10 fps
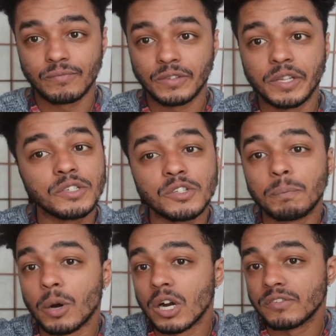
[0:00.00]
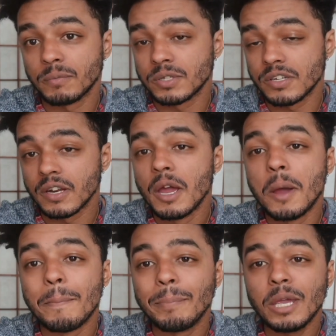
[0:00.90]
This is a perfect position.
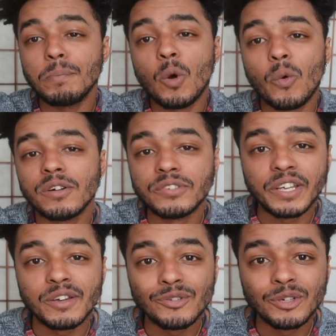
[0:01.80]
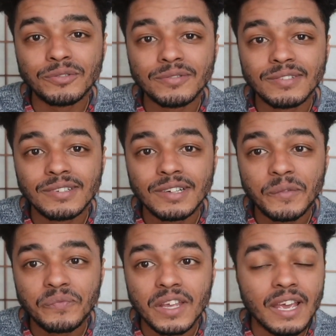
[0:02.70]
People will forgive you.
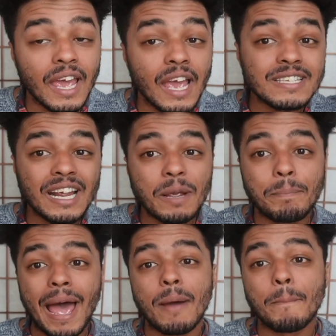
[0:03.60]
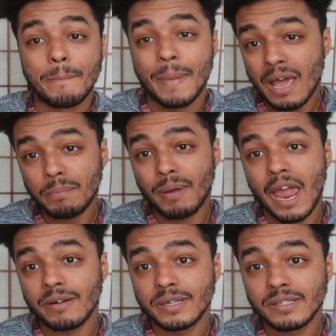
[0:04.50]
It's like a bad, bad
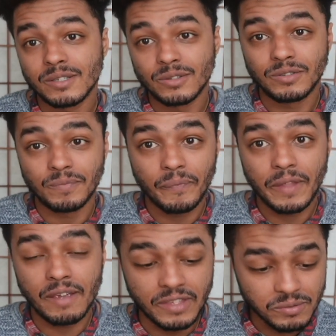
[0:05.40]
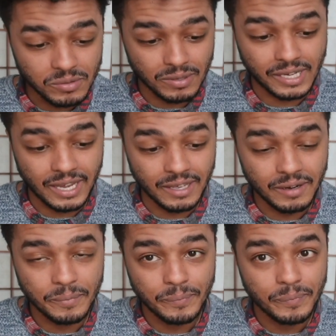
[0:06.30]
parent. If was a kid,
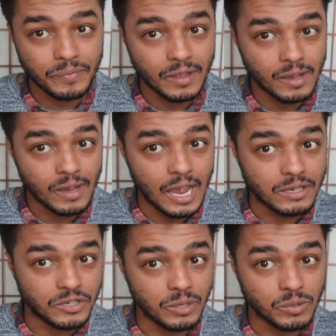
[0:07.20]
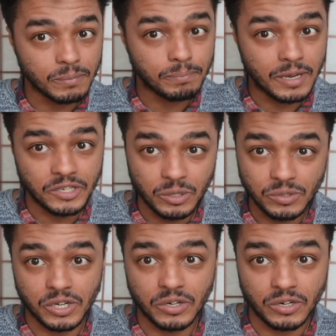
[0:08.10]
and she was a and she was
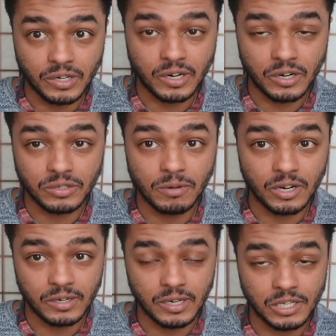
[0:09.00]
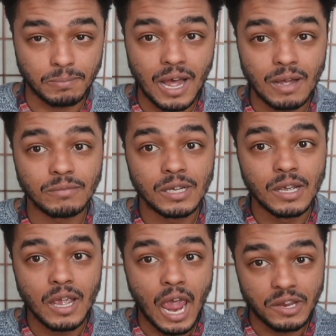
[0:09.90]
her her her, her his mom,
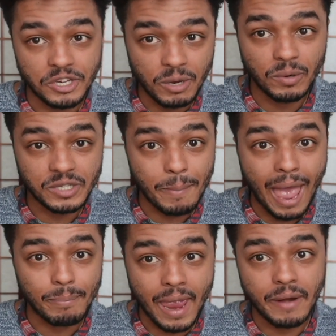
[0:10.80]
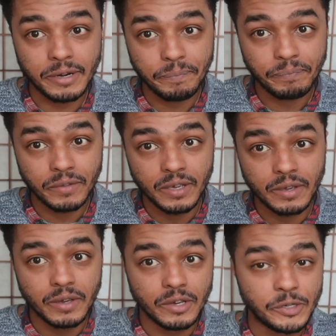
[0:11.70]
and she was a bad parent,
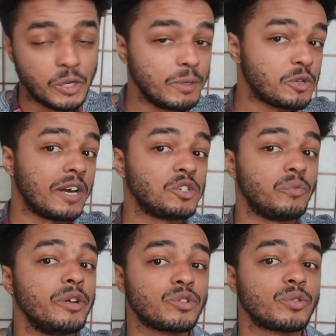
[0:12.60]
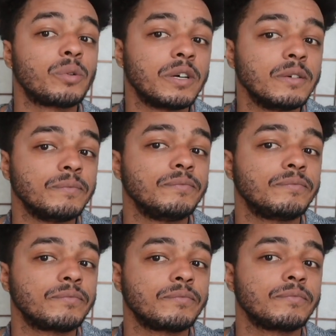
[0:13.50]
she'll be trying to reassure him.
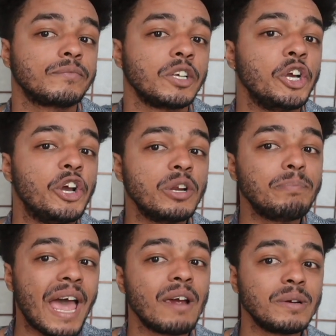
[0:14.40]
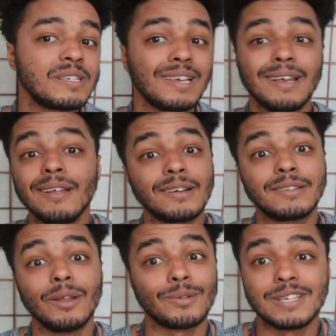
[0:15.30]
Good parents say, "Look,
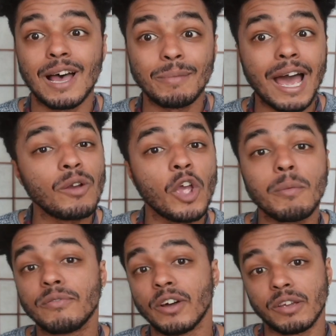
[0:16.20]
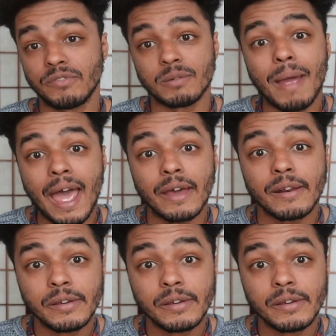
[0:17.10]
little Tommy, I don't give a fuck if you're mad.